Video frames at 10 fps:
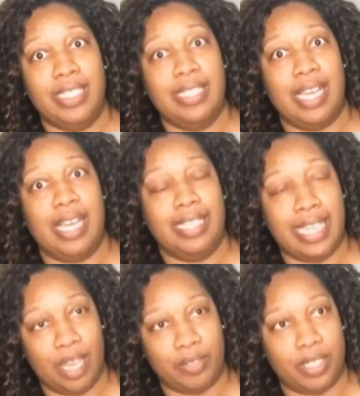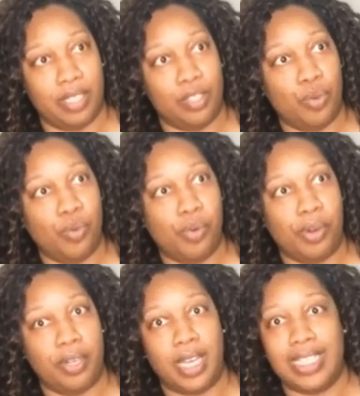accountant
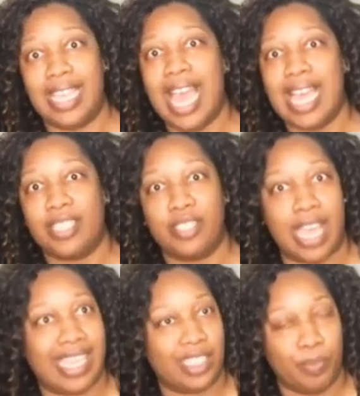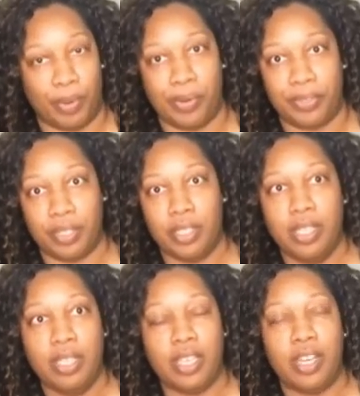or a tax expert,
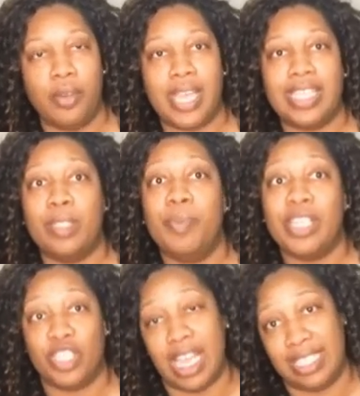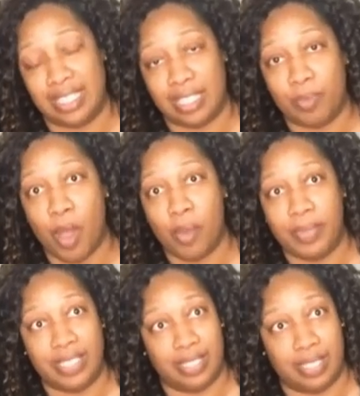that specializes in small
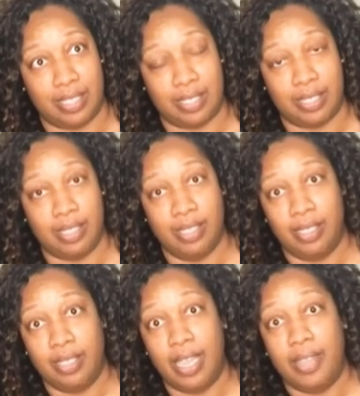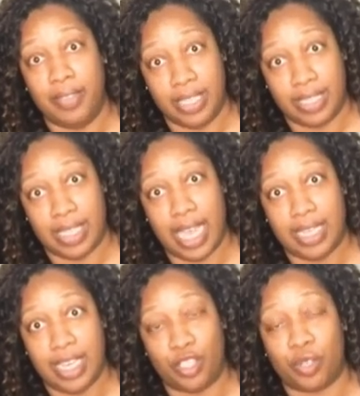businesses and things of that
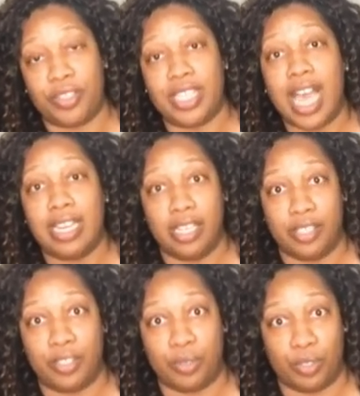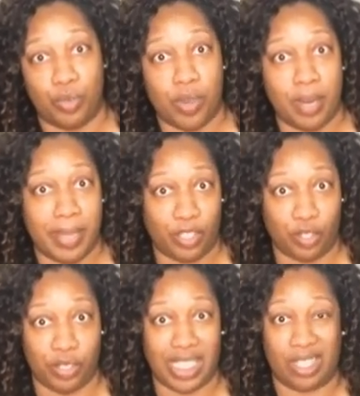nature, or side hustles. You want to make sure you
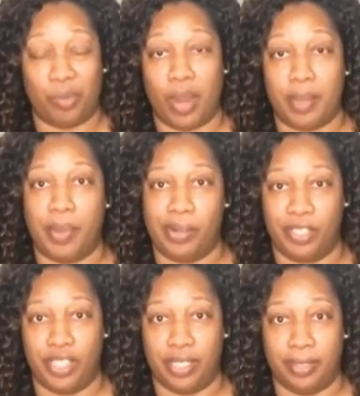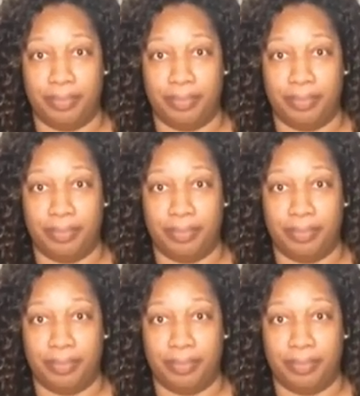get the right person